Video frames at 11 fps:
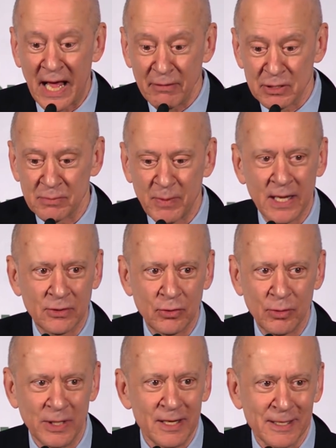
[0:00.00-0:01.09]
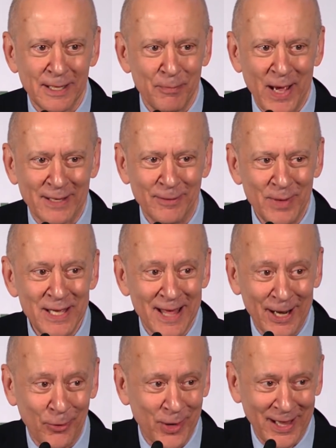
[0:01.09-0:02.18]
I respond to him. He doesn't get back to me
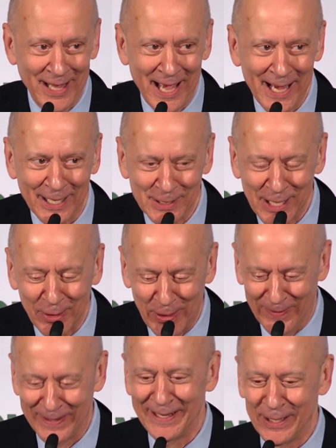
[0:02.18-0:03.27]
that quickly, I can tell you.